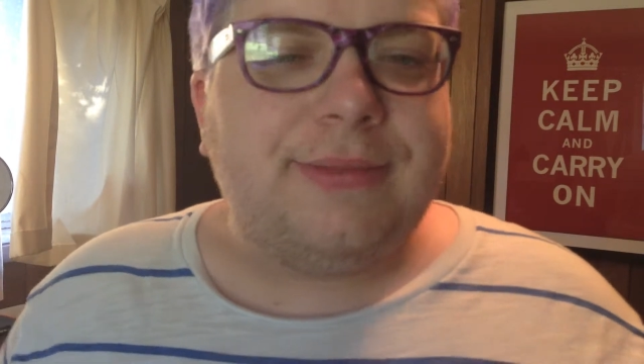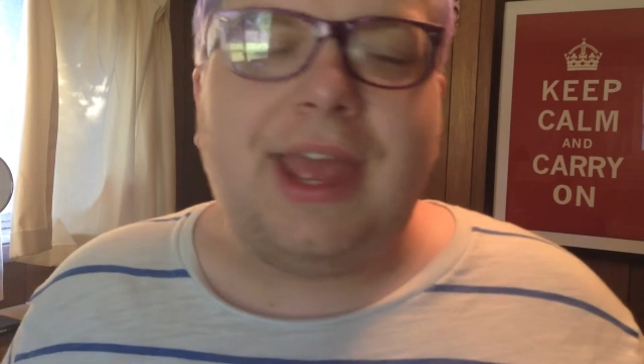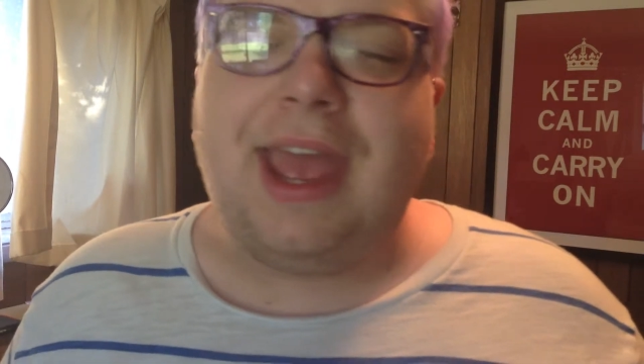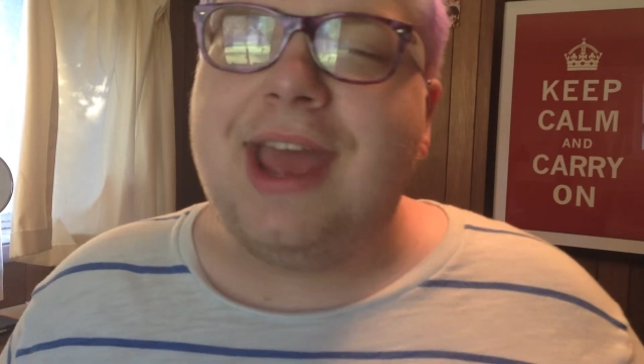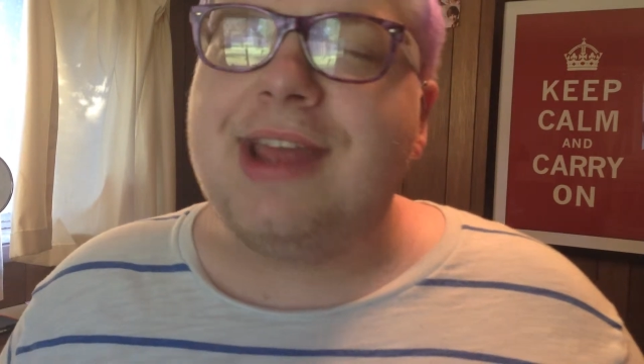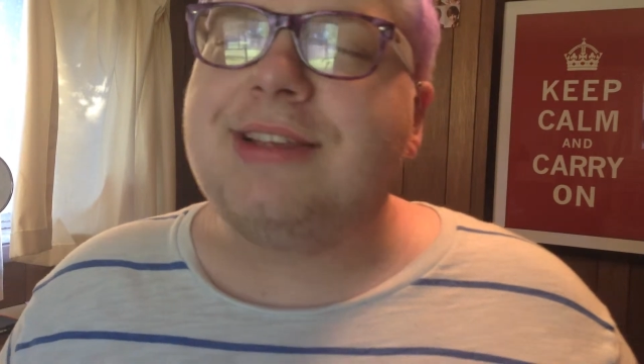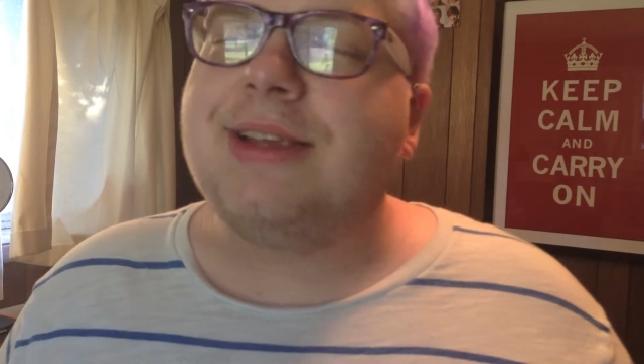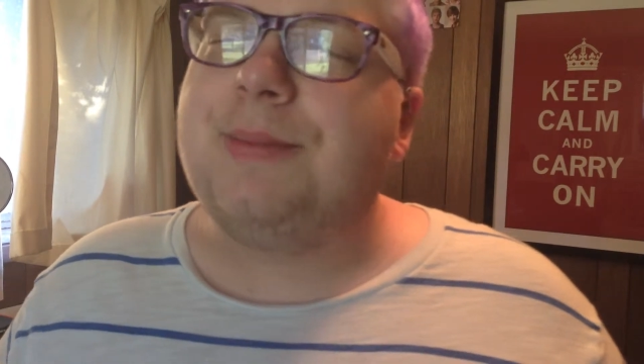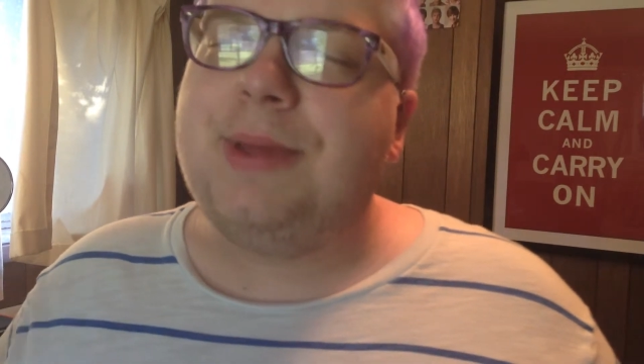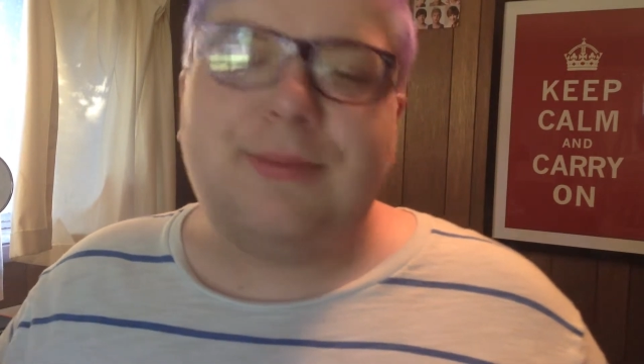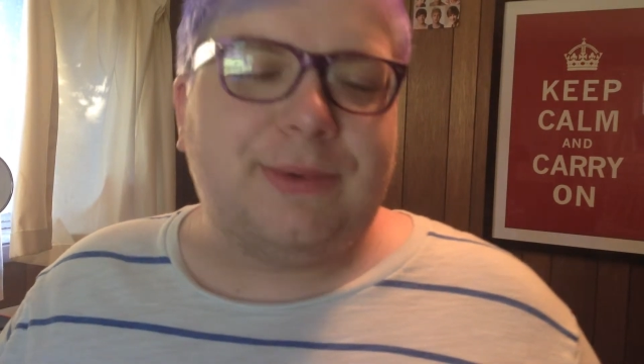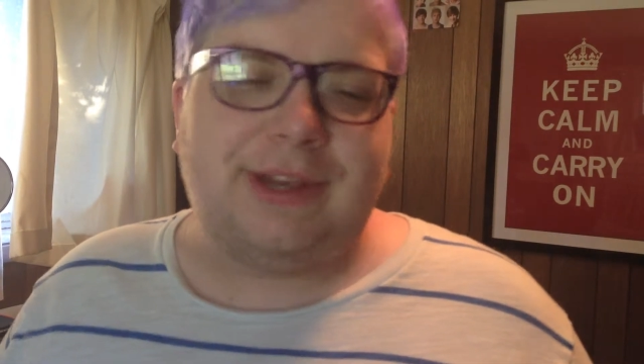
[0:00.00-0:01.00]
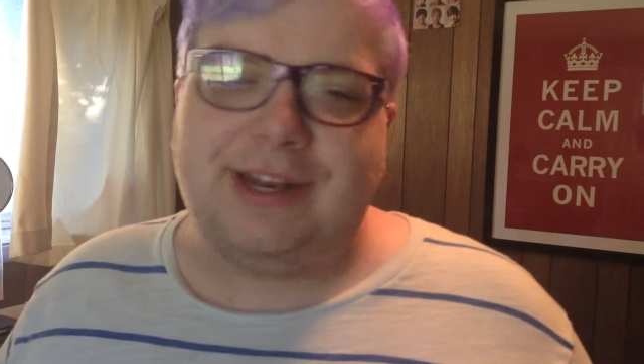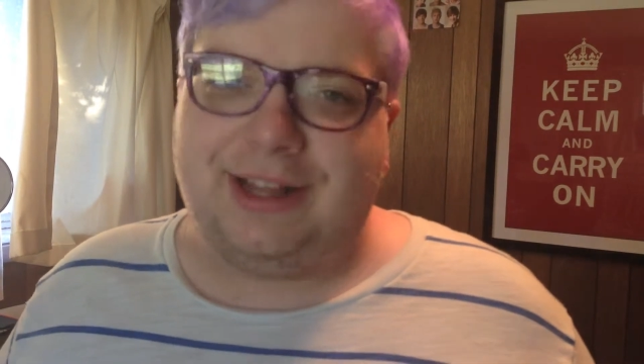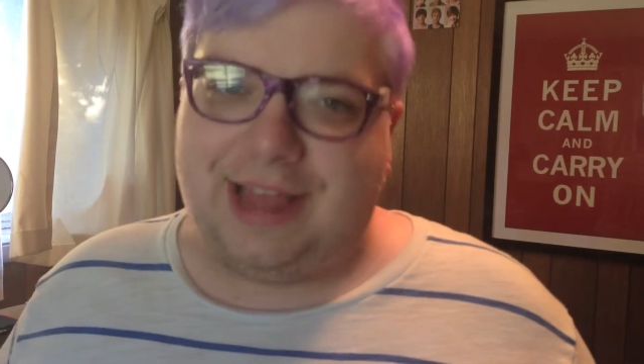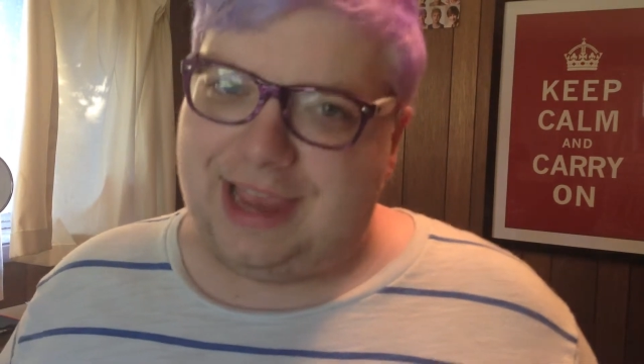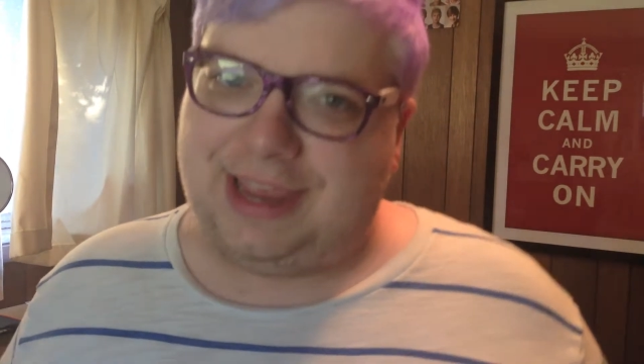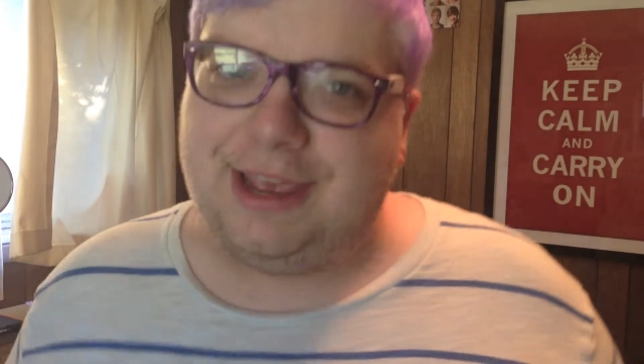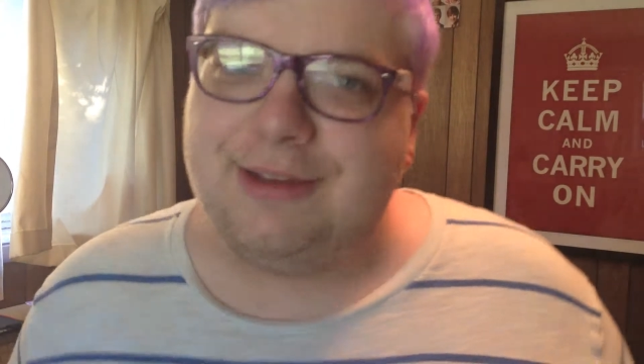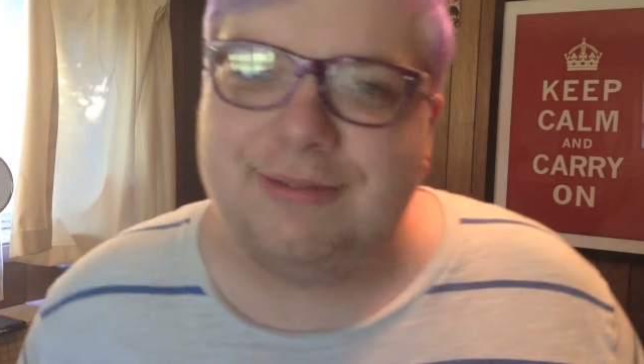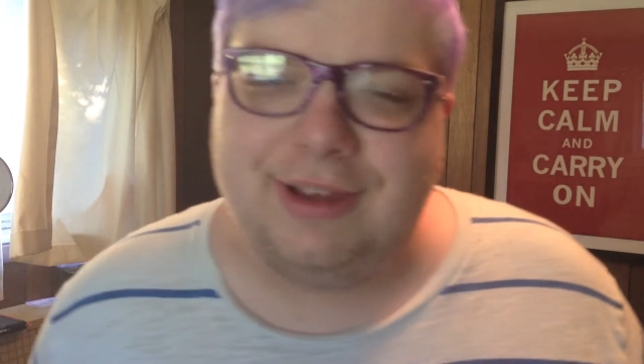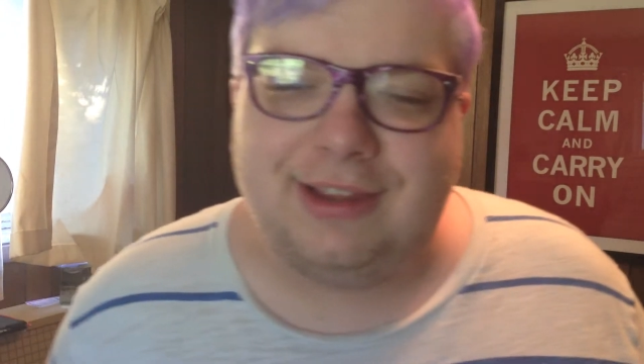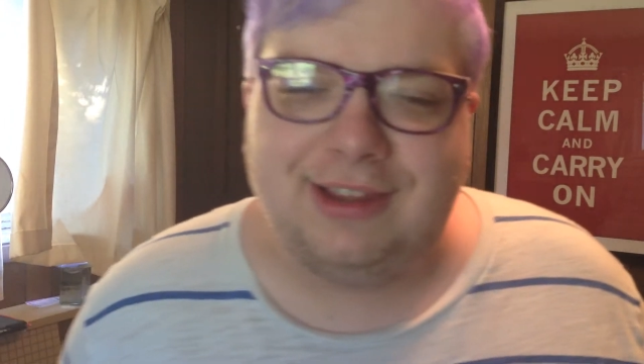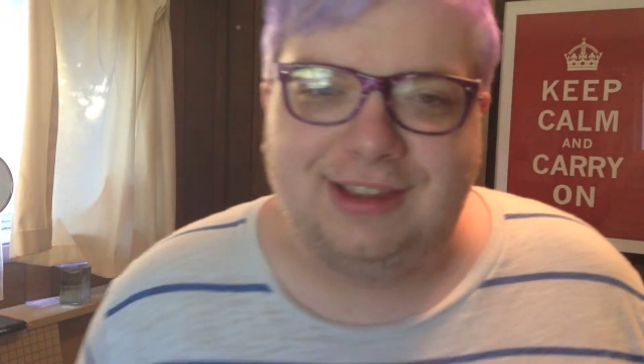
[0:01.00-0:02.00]
And people didn't like it.
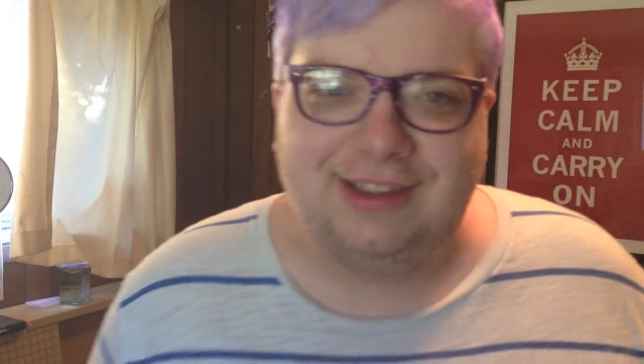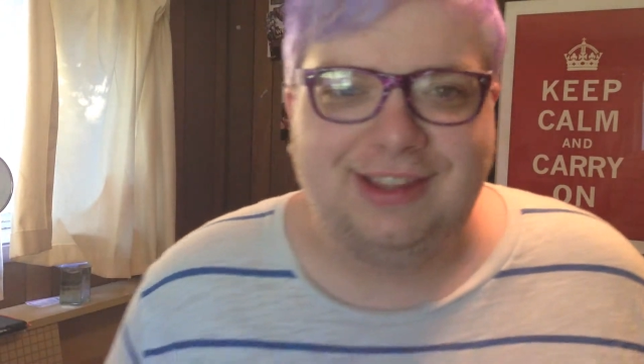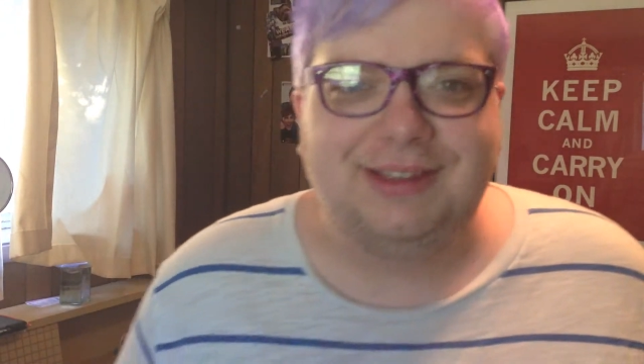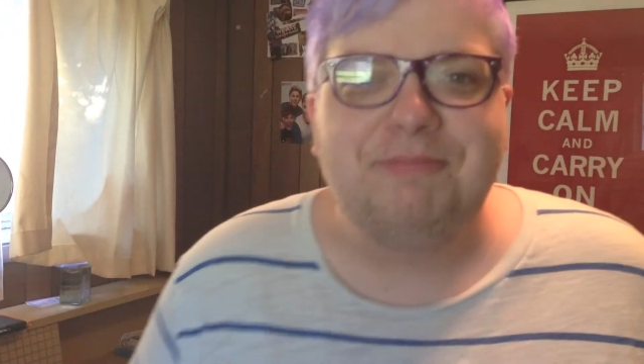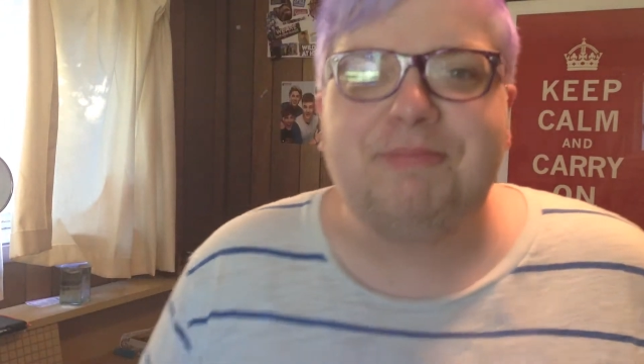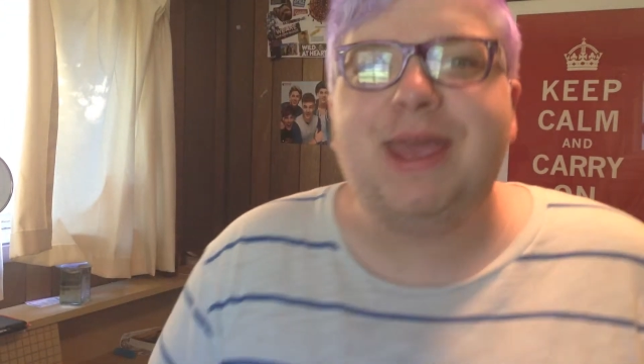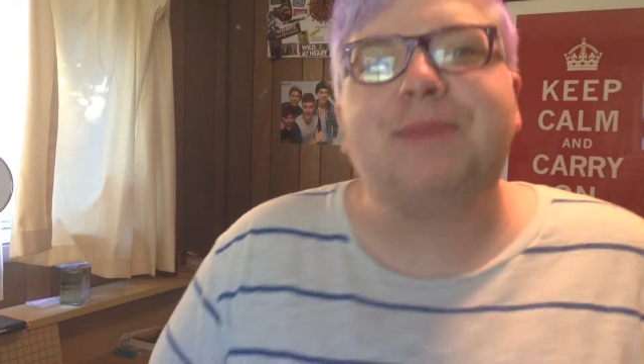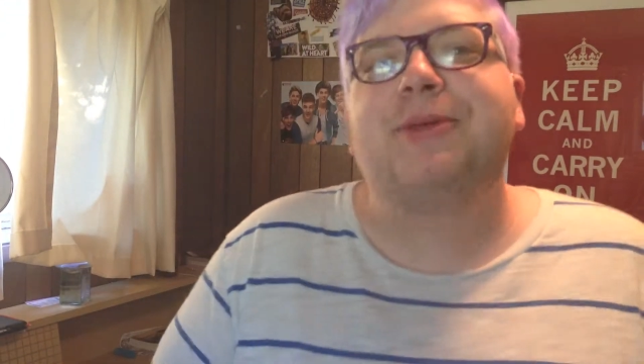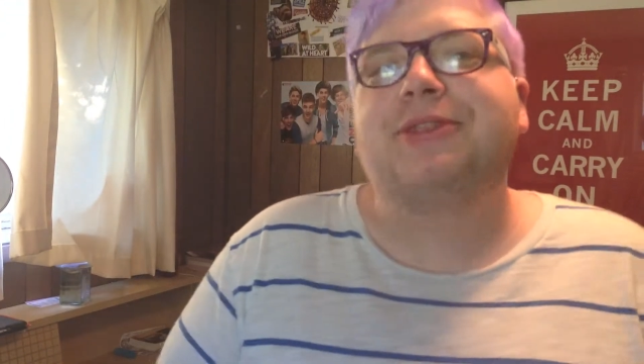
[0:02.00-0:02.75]
People